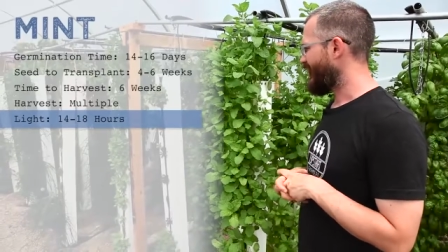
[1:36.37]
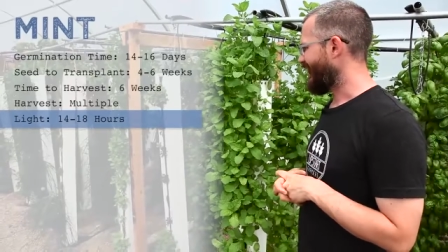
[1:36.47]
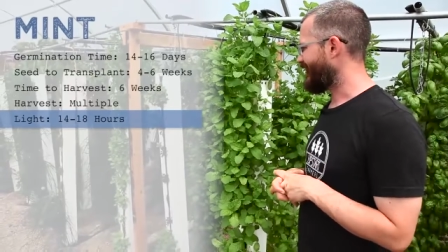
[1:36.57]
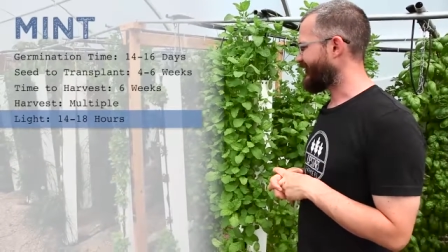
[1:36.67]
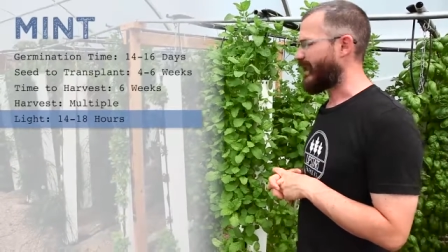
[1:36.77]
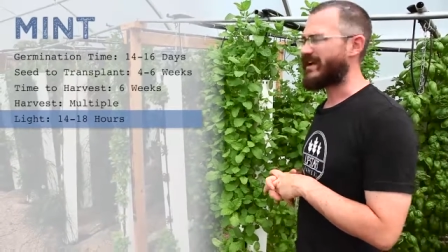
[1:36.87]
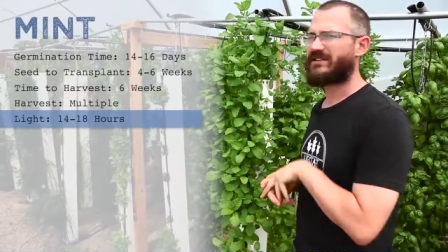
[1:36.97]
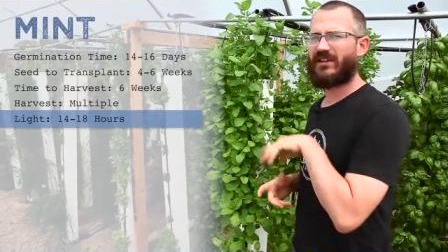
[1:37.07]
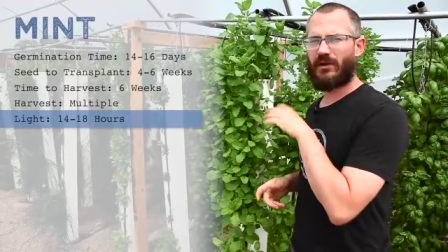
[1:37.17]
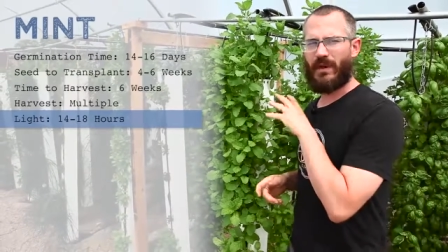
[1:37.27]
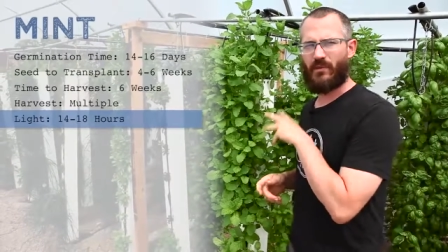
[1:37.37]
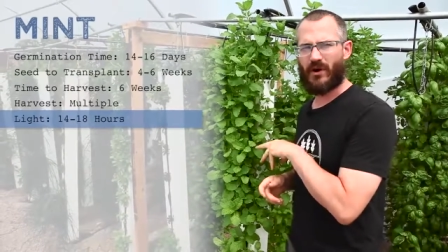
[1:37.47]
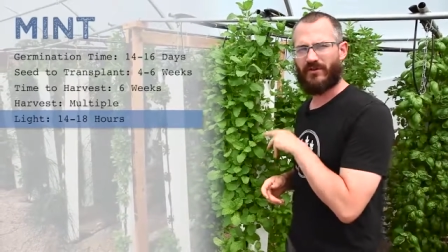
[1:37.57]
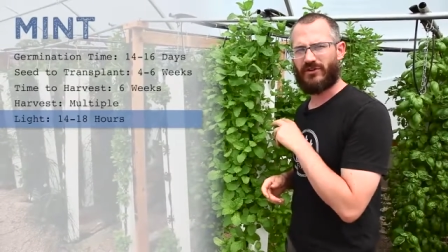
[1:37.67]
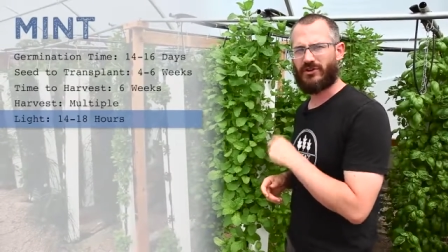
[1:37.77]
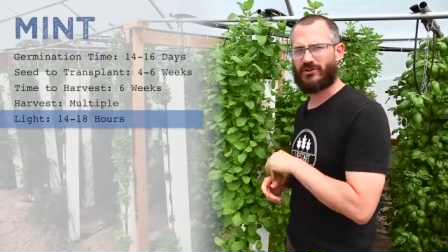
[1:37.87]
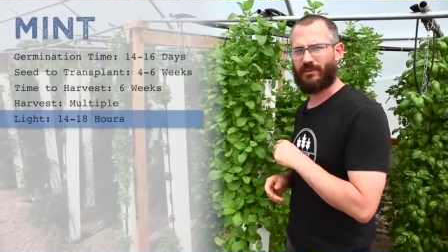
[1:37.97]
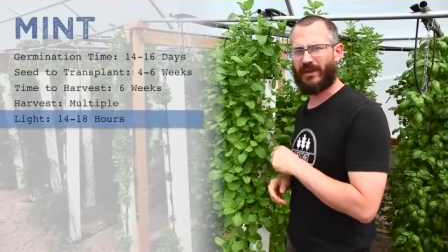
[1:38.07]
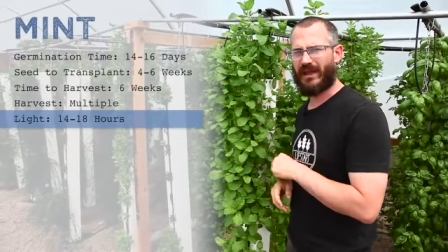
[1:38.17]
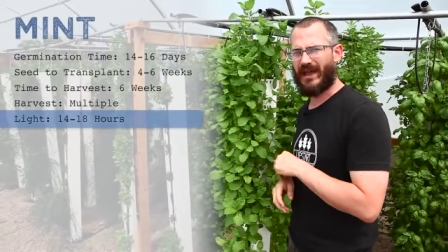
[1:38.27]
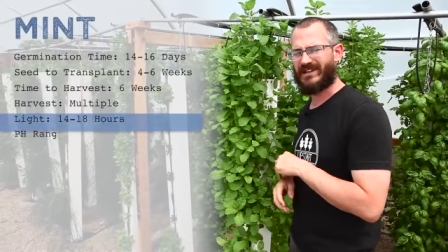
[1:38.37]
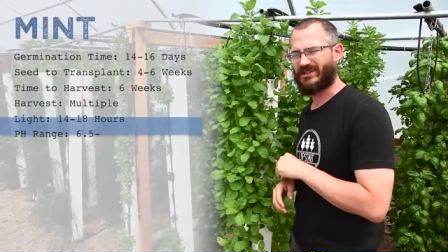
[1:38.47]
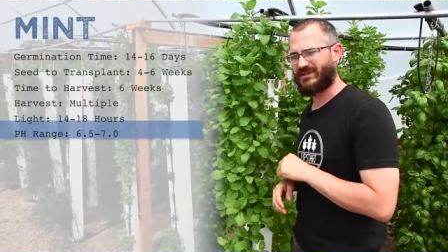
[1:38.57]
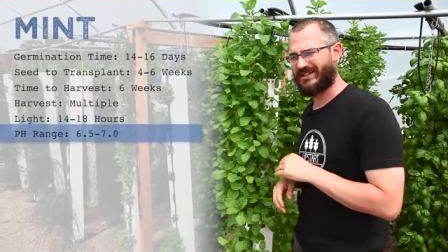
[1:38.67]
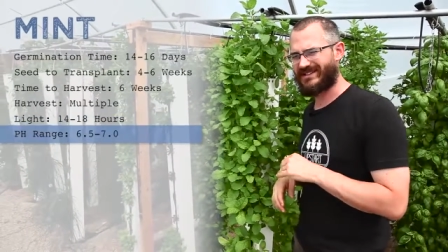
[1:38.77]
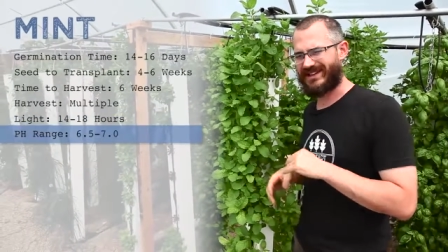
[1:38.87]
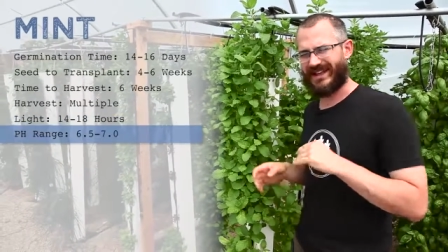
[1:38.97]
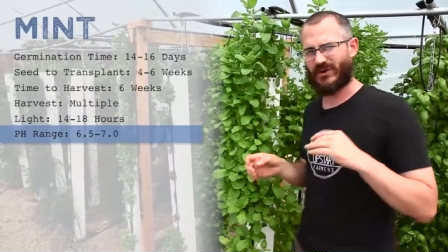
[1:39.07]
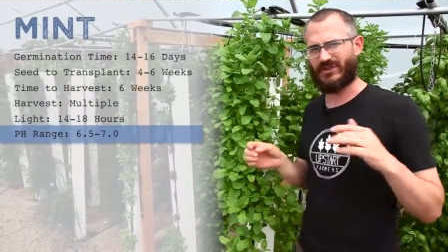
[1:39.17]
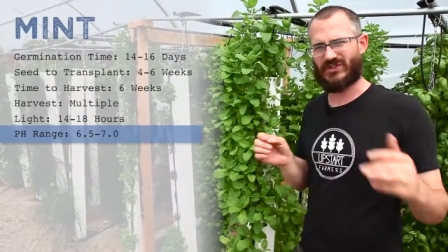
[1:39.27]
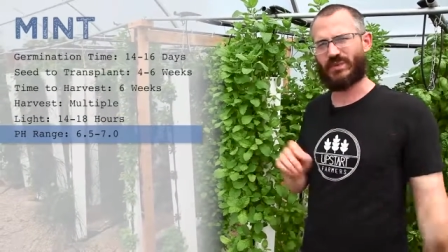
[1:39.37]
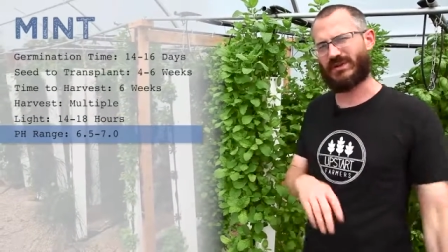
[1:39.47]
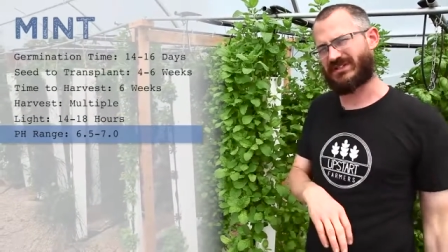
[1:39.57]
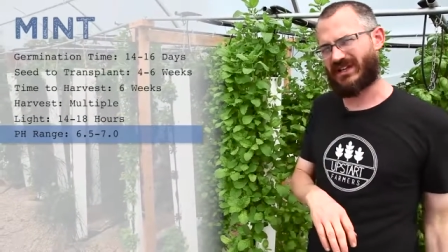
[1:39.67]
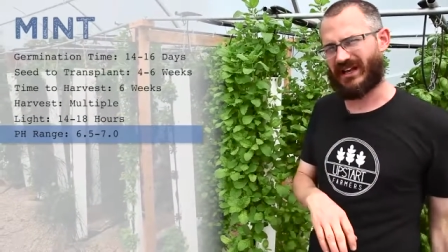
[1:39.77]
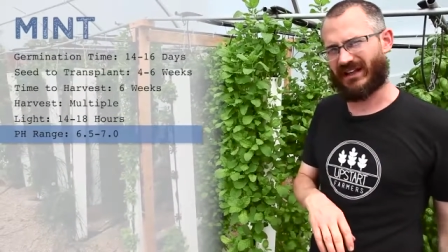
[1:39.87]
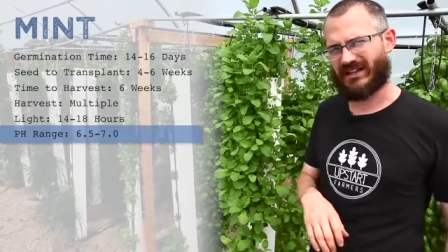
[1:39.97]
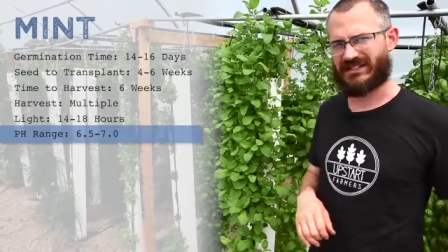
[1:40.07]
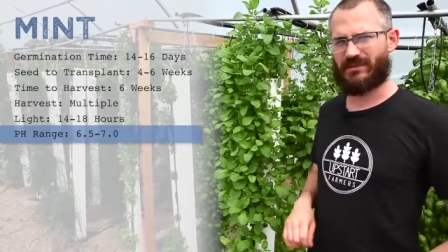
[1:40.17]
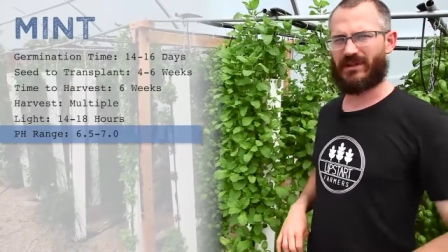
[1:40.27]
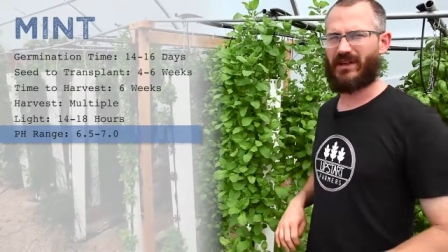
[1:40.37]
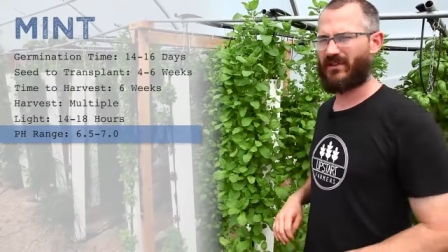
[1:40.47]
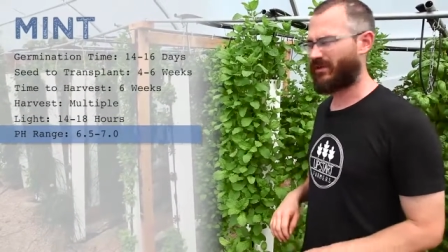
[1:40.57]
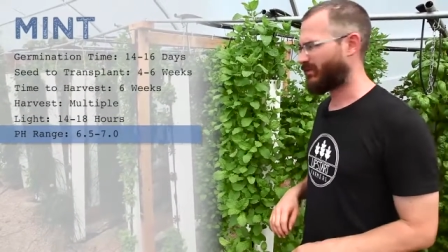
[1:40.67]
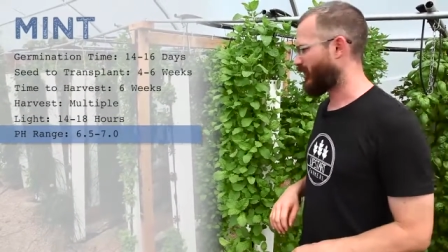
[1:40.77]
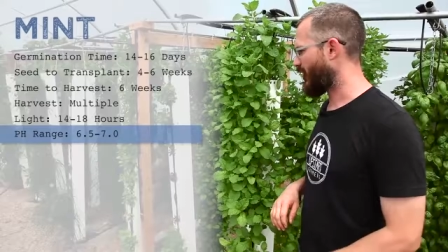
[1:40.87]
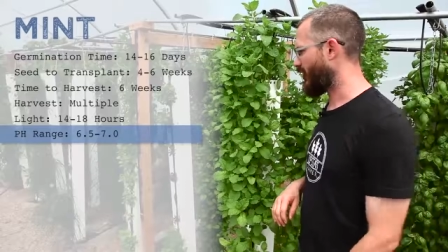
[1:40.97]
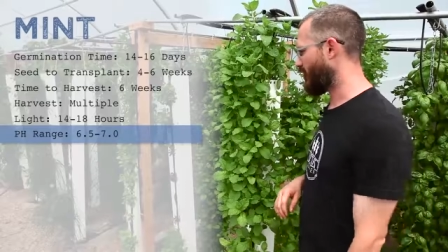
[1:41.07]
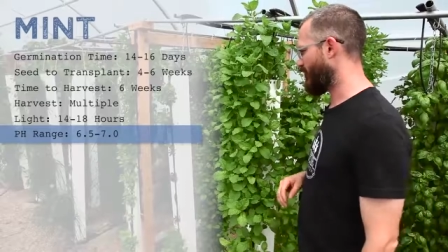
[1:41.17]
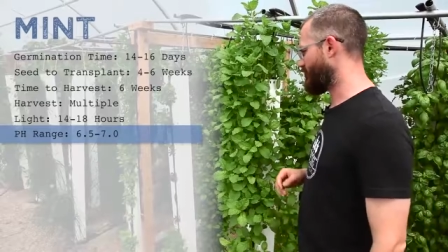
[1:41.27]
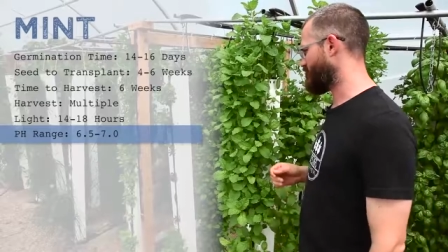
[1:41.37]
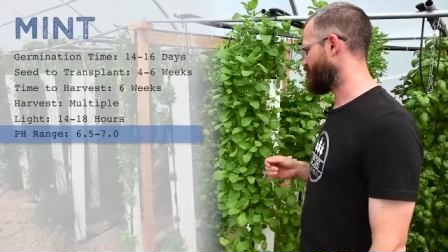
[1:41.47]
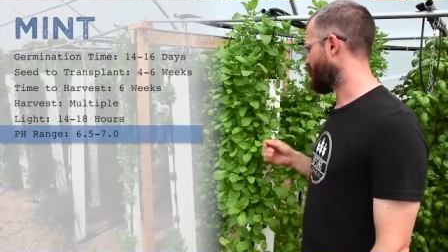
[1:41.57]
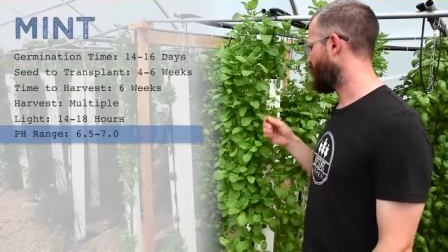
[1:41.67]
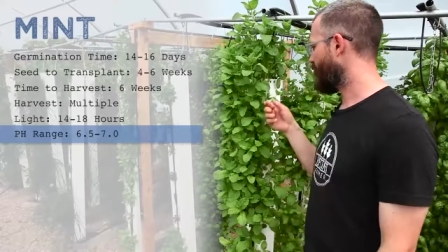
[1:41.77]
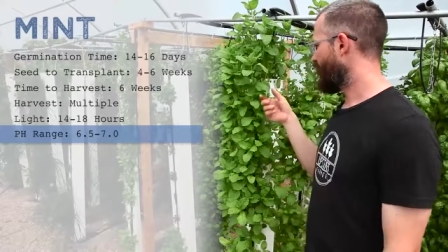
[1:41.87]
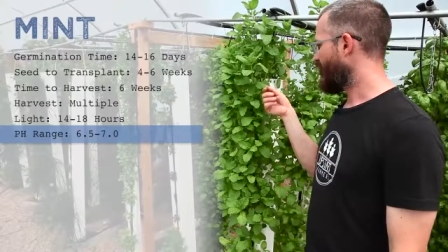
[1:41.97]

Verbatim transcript: And it likes a little bit more of a neutral pH, so it doesn't like going super acidic like some of the other uh, herbs do.